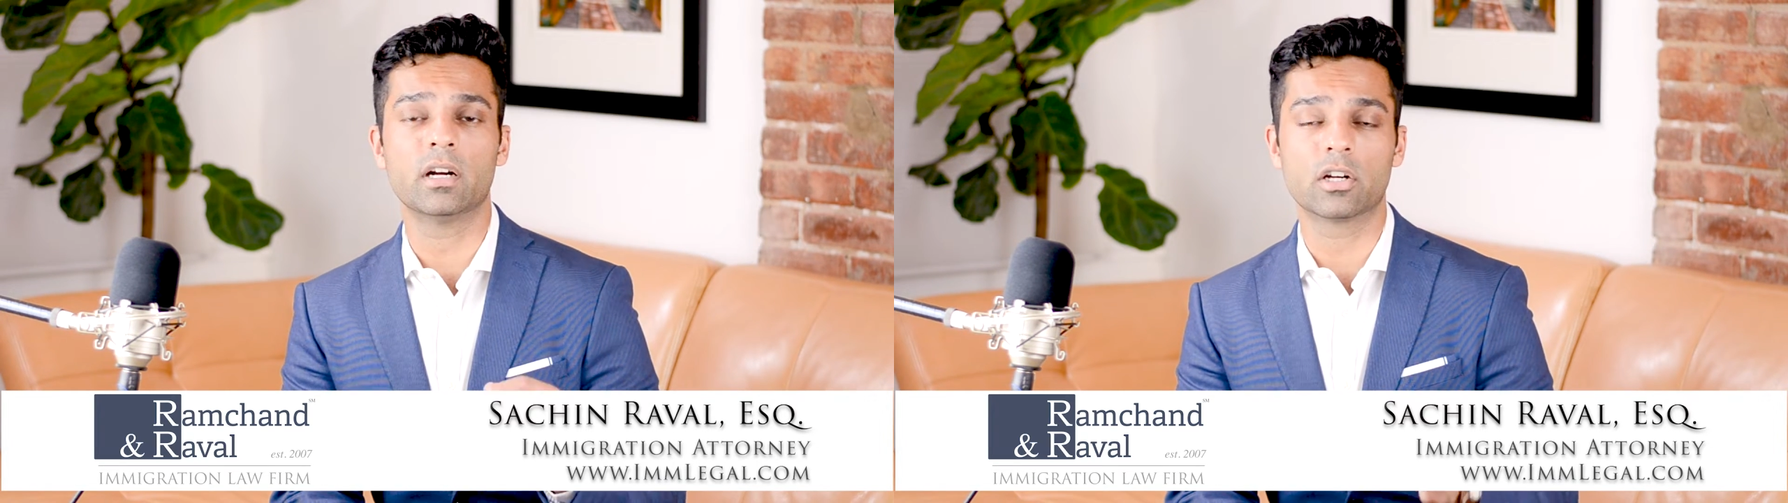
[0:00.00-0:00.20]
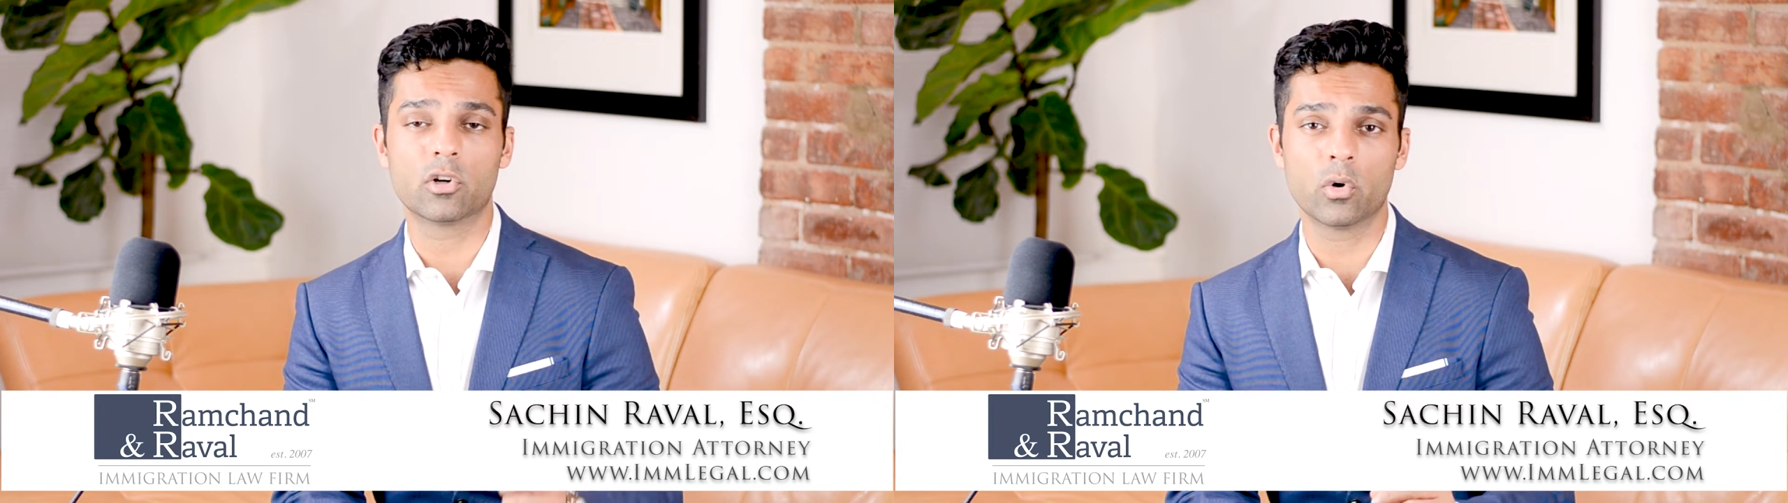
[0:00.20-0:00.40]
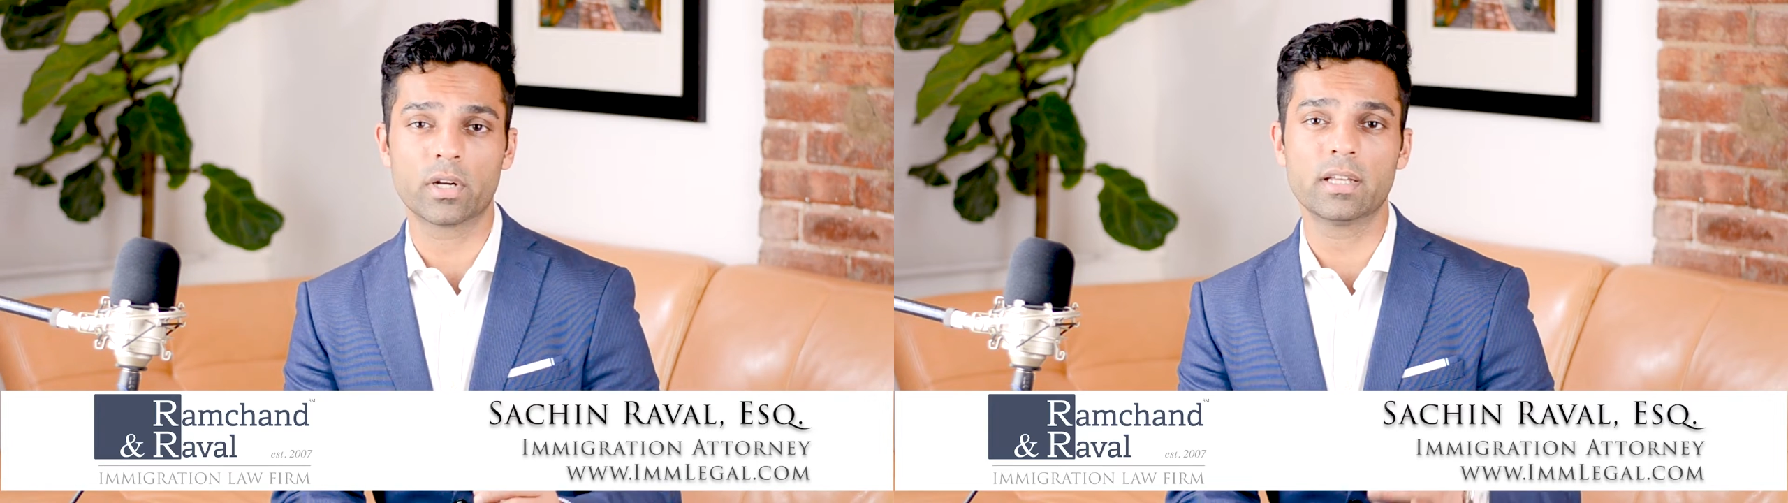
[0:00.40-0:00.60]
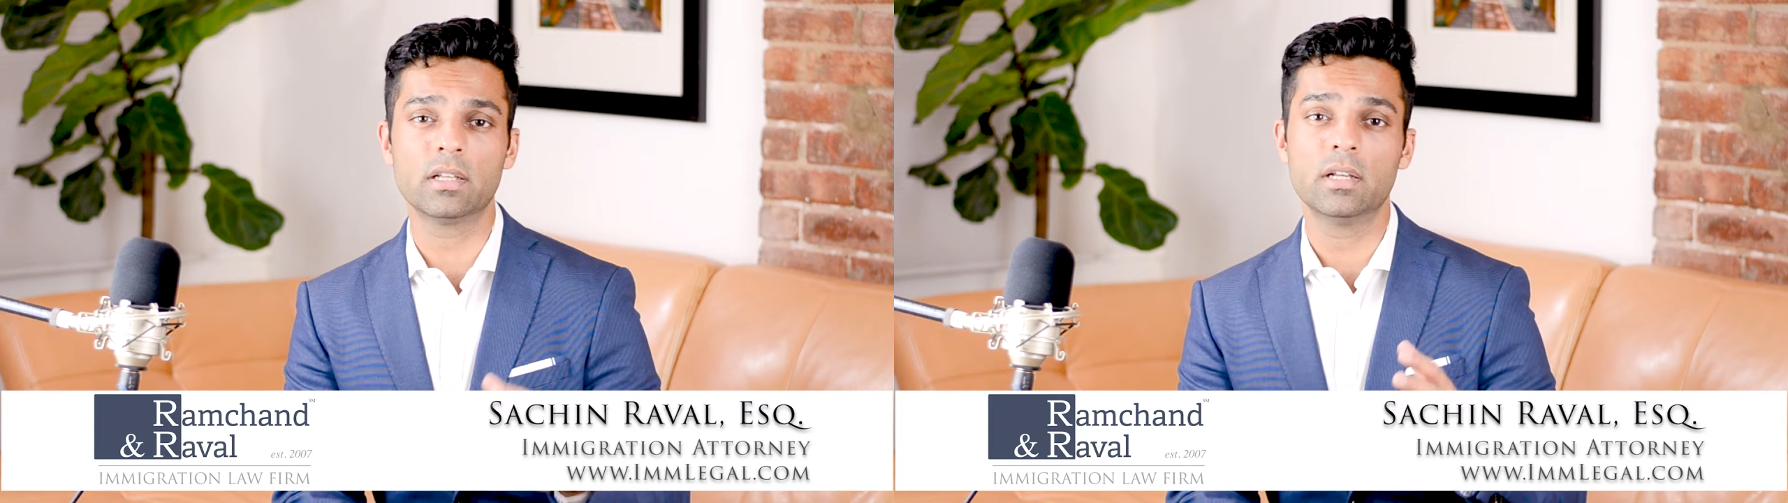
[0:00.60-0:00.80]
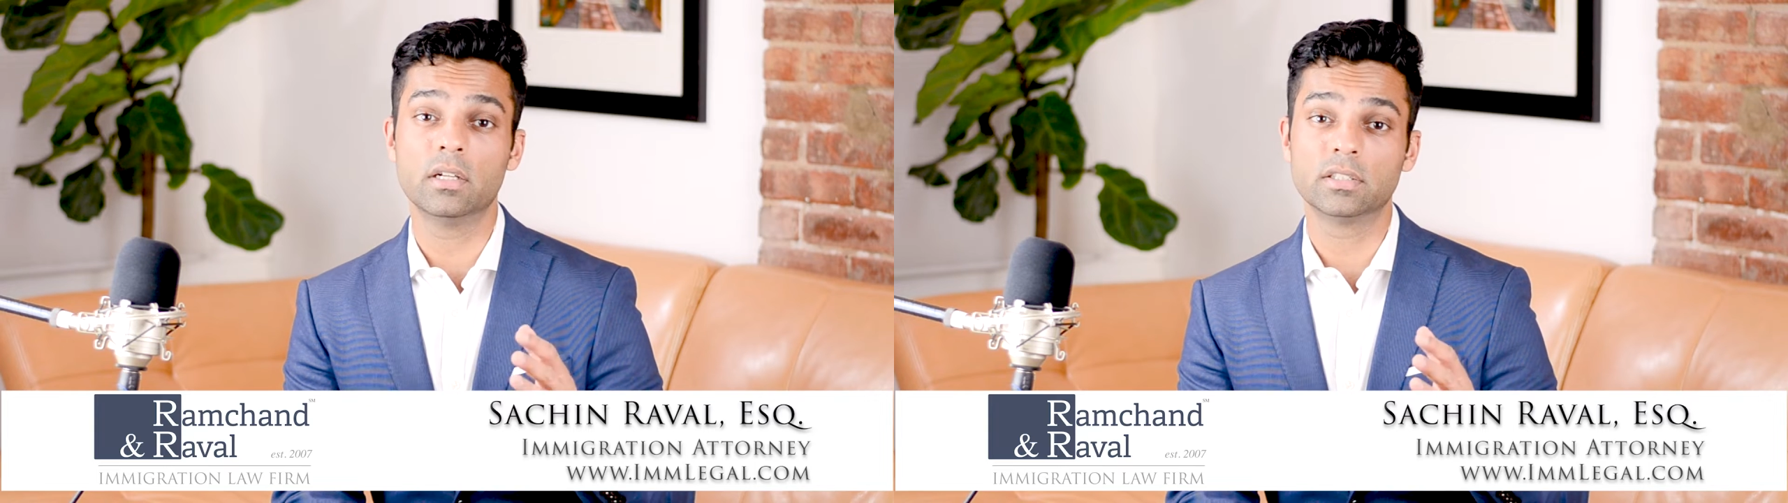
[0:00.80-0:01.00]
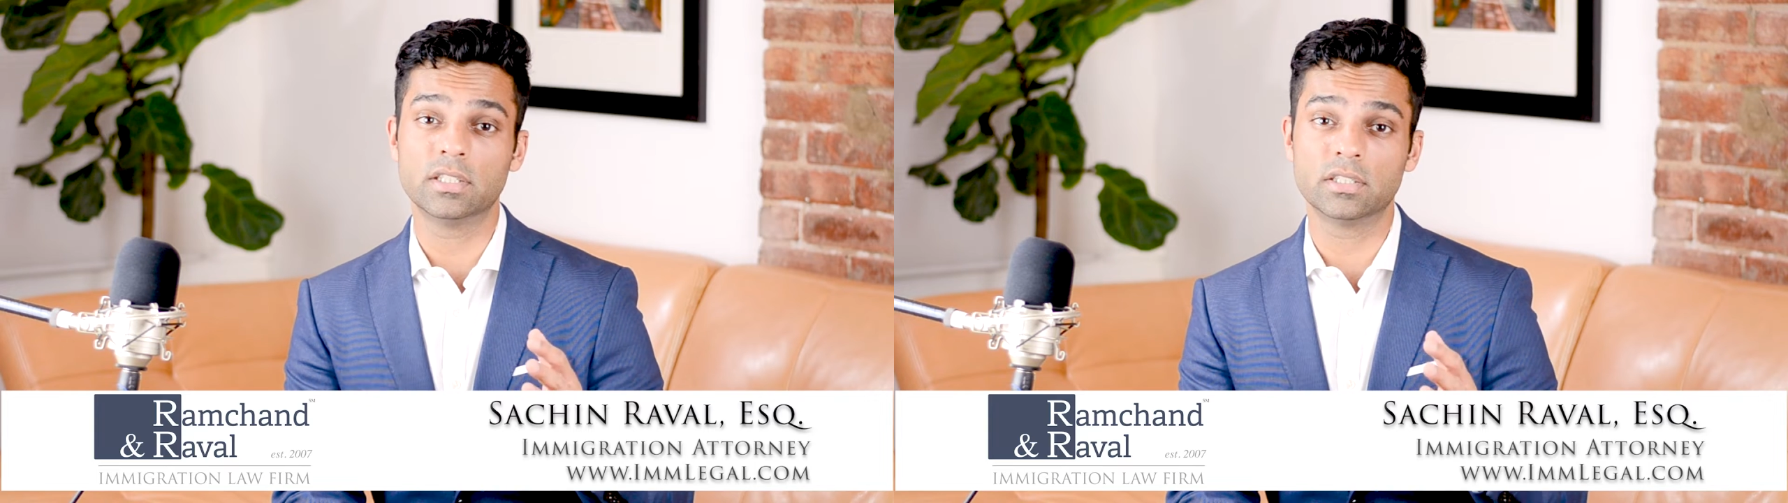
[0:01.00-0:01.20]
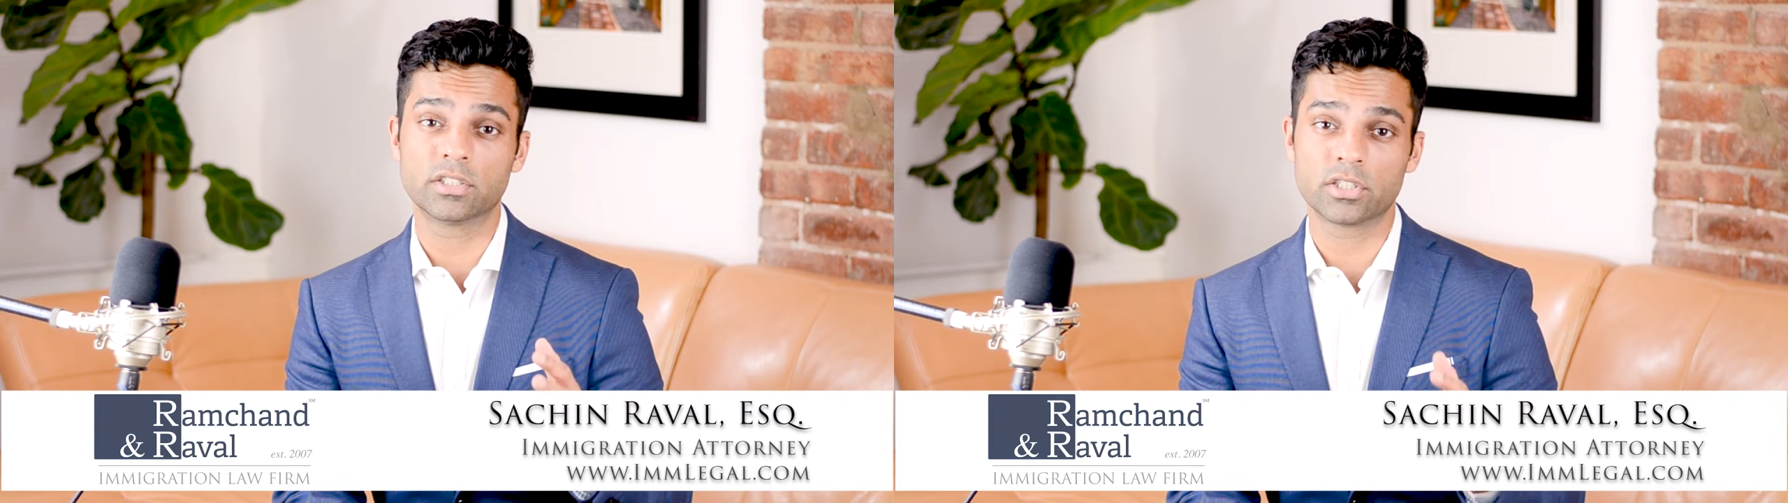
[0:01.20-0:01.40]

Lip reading: according to the